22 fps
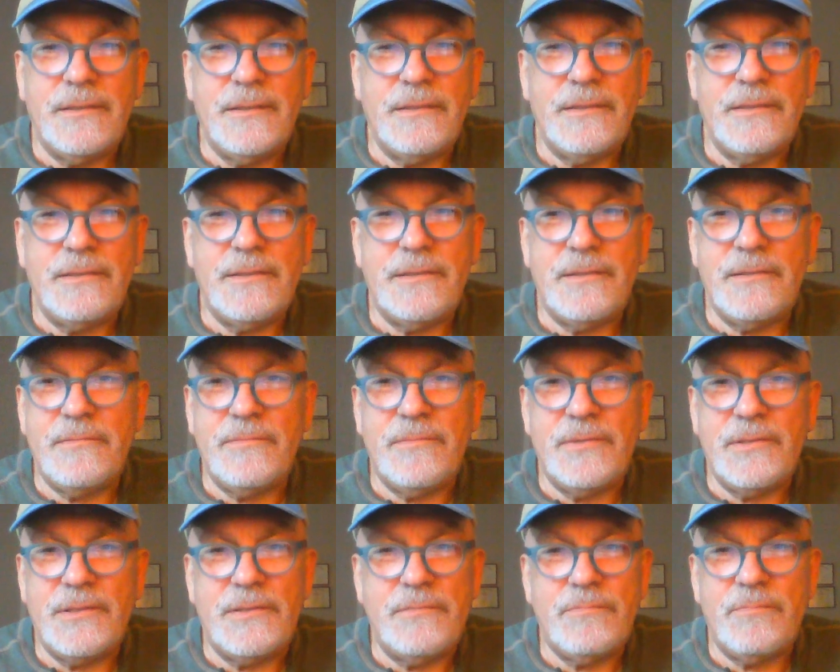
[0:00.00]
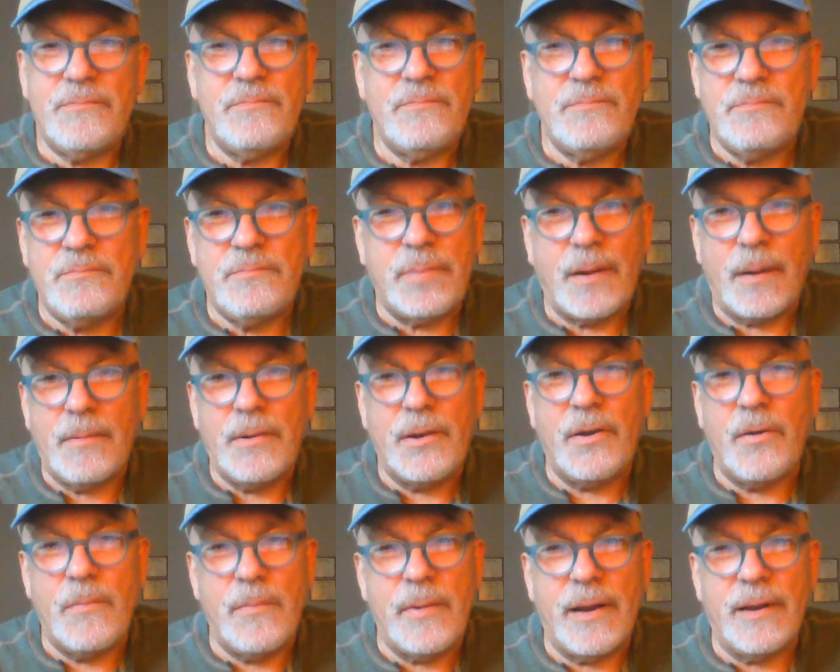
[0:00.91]
It's, it's probably
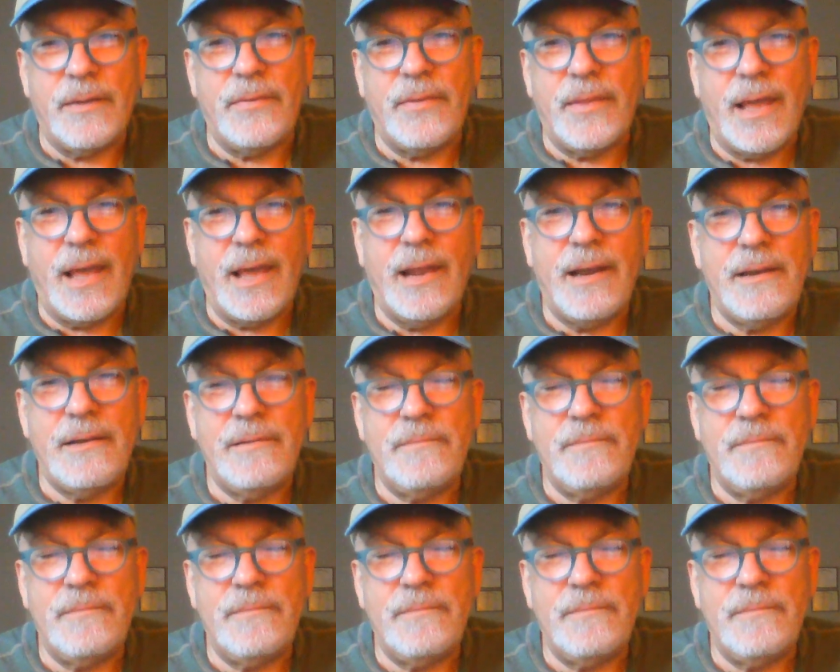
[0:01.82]
no better than that.